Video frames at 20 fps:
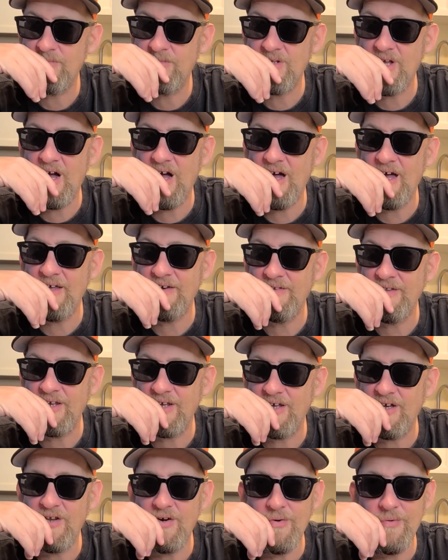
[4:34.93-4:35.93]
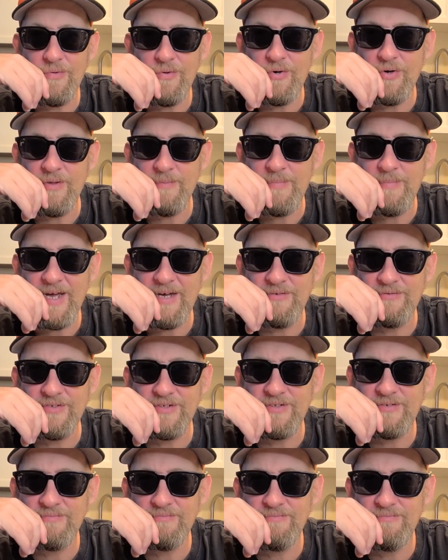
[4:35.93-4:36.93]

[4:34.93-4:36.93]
God, like 130 pounds